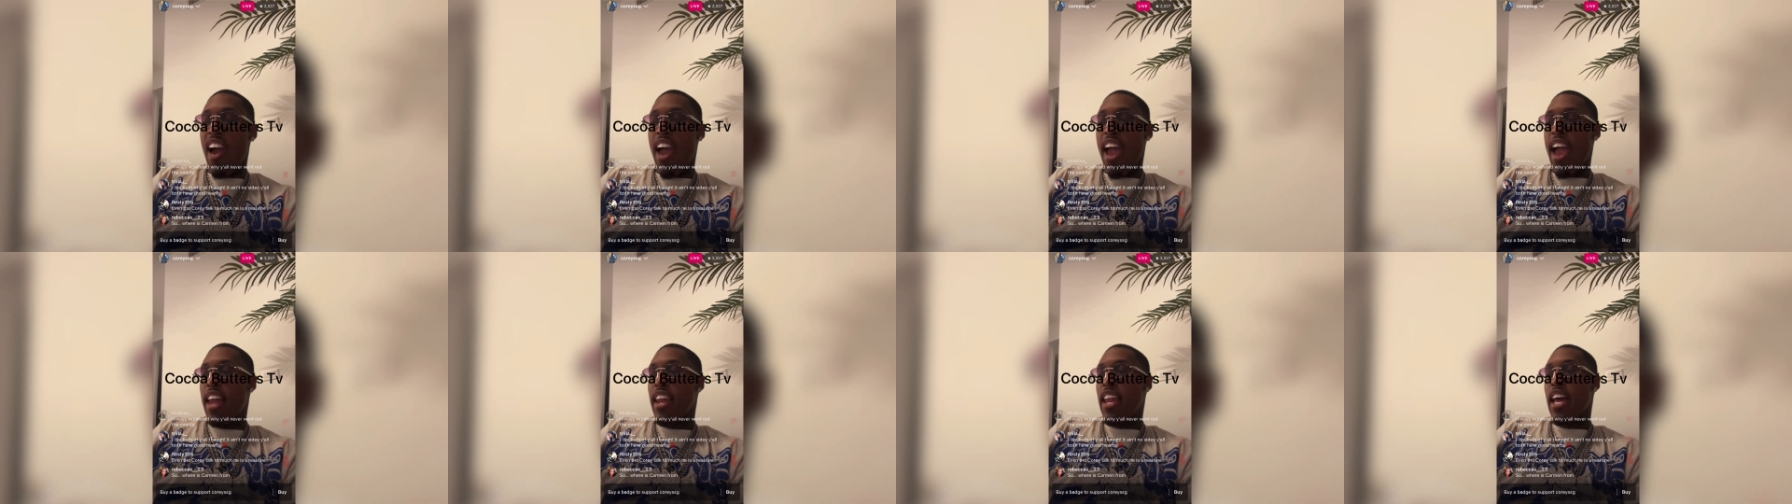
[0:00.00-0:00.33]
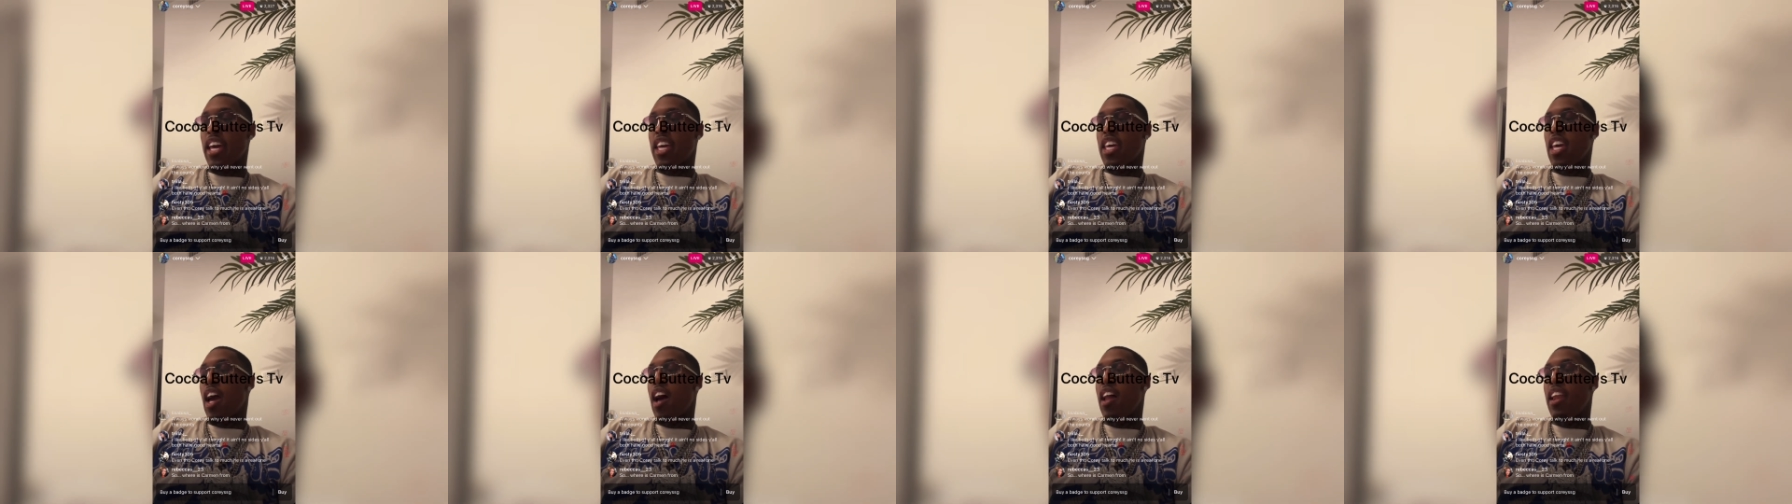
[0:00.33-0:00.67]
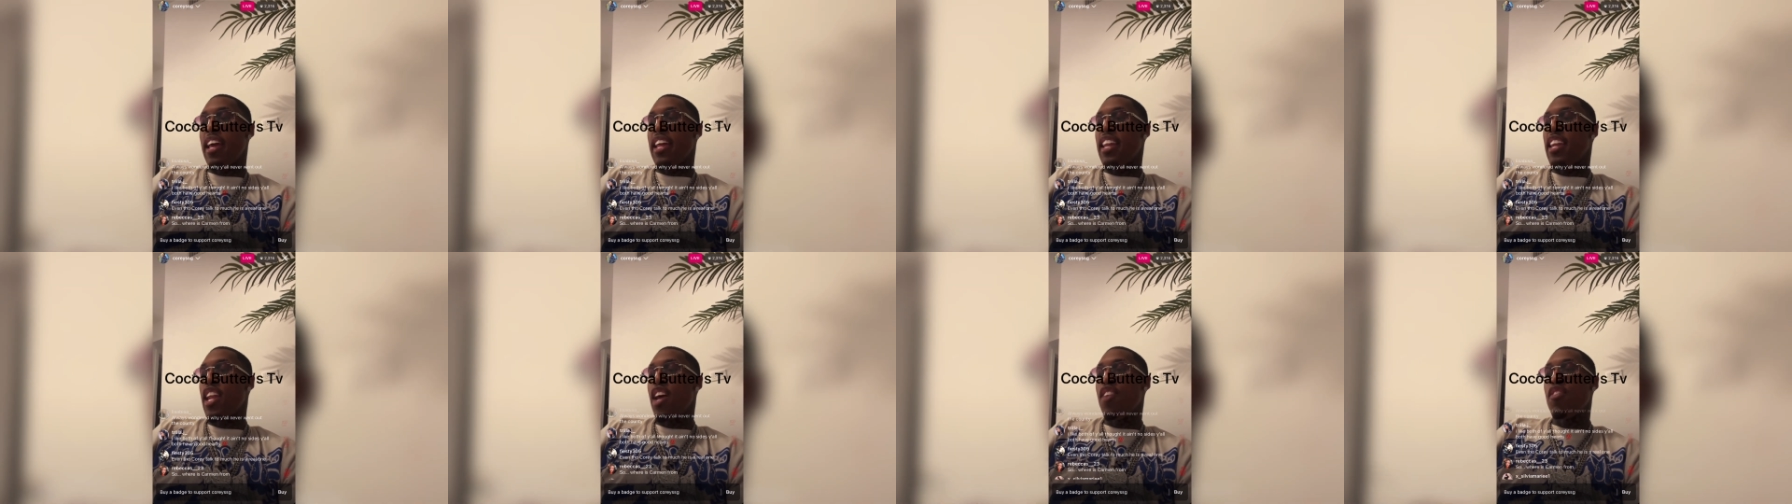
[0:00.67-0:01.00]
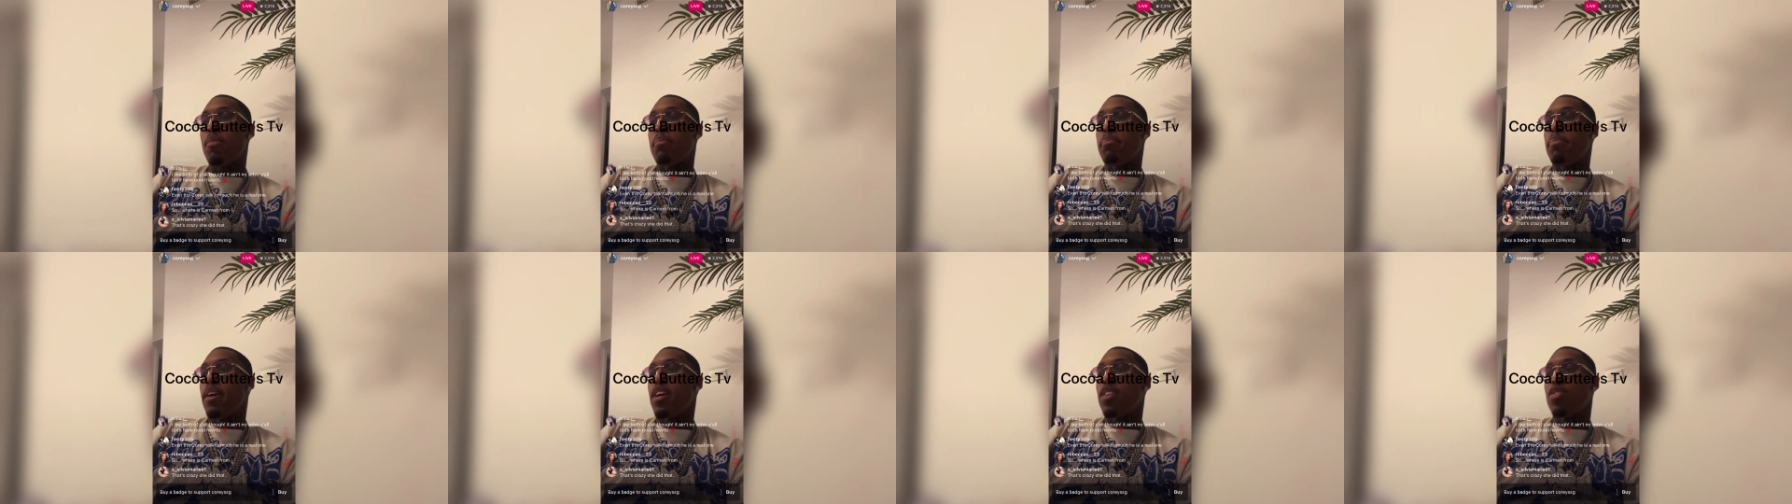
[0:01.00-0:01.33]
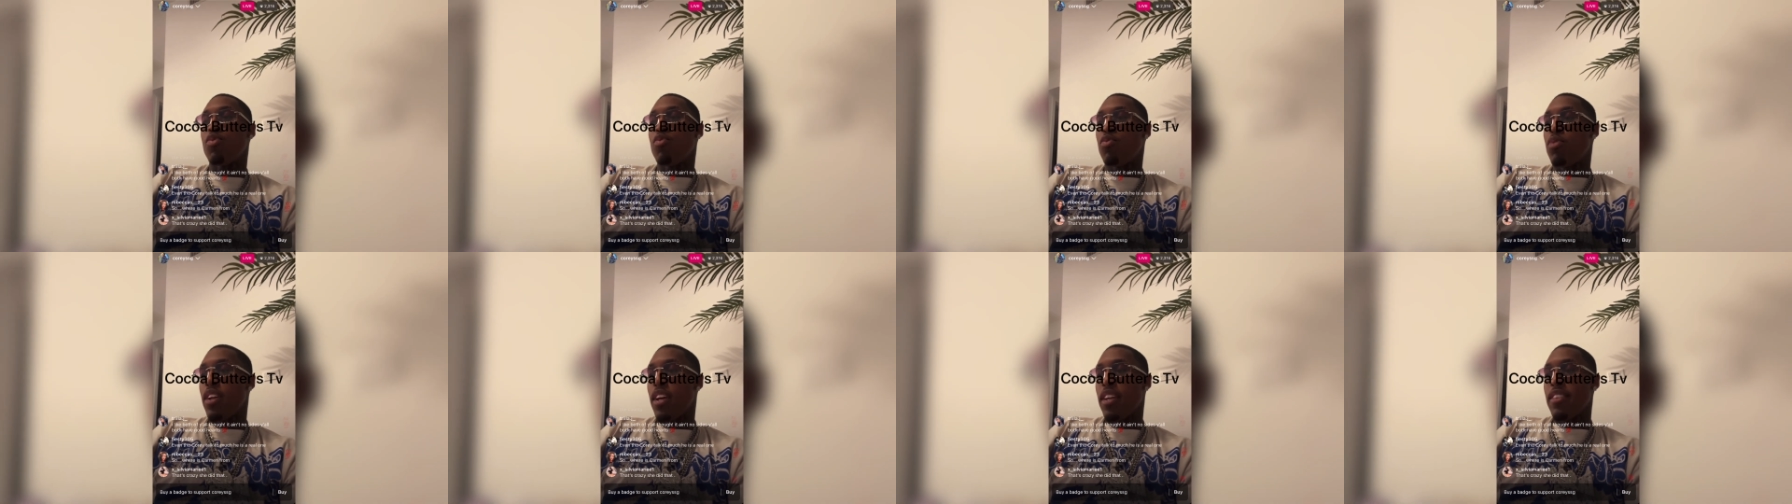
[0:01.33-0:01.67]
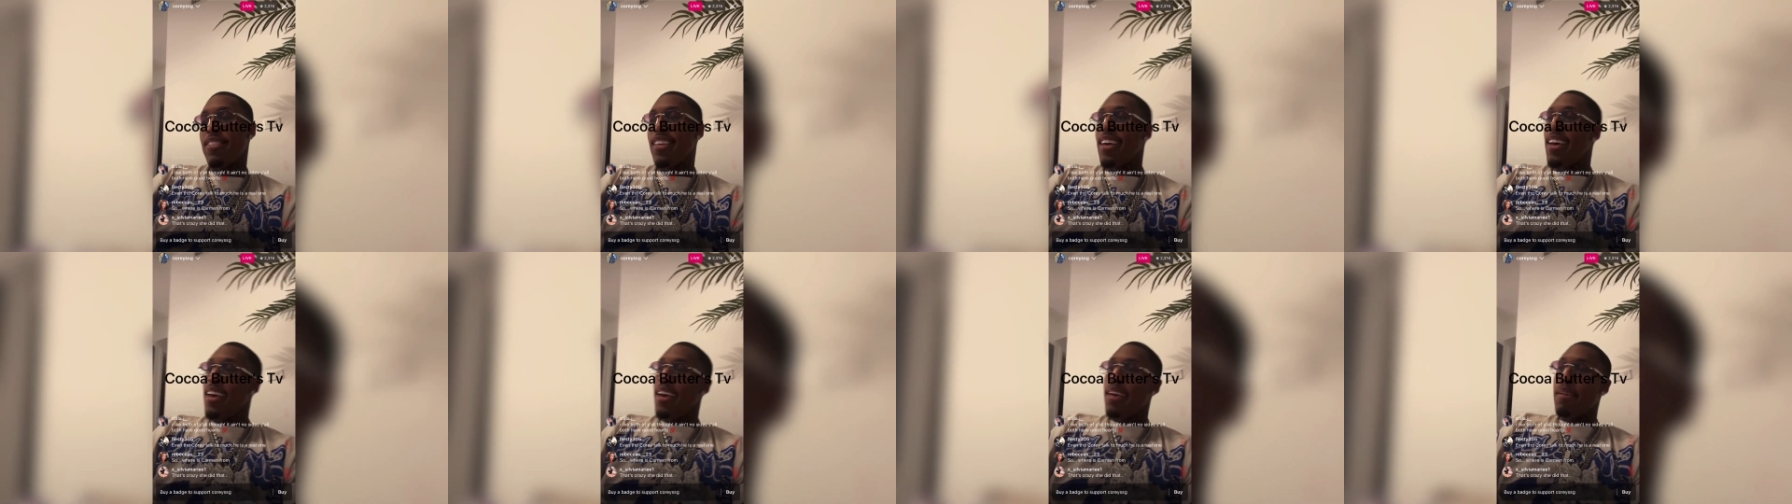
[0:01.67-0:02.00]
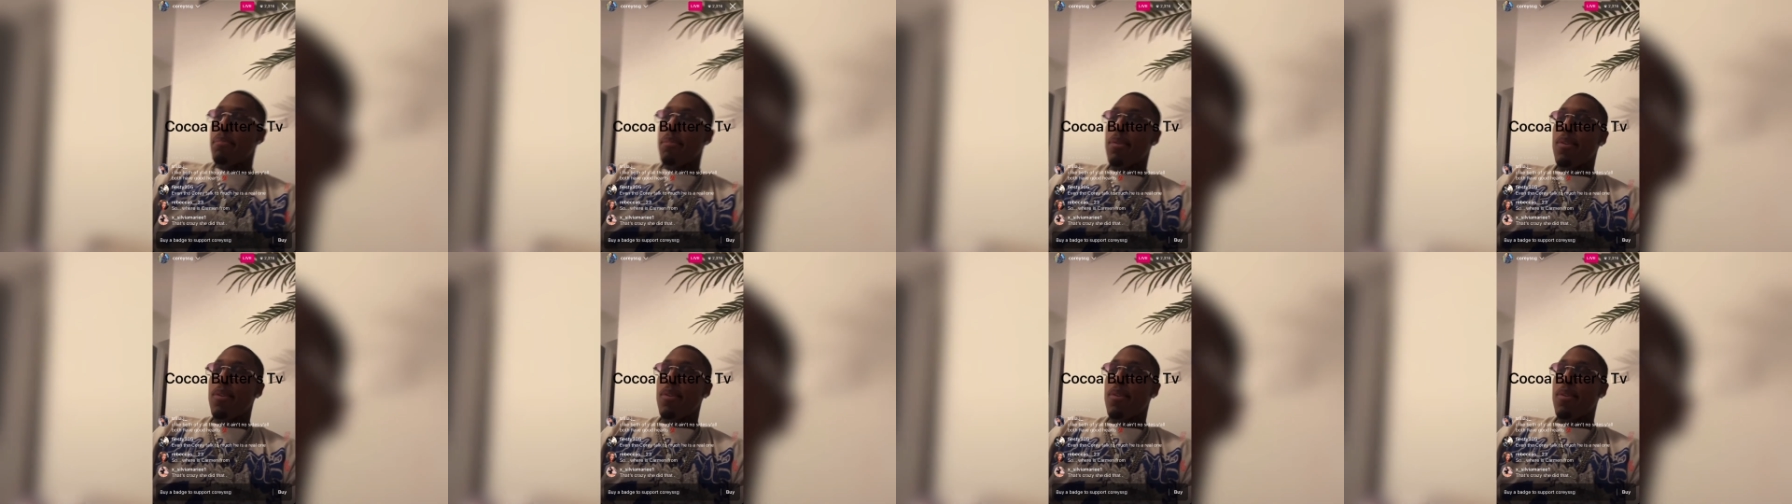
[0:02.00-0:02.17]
Y'all act like y'all ain't never been through nothing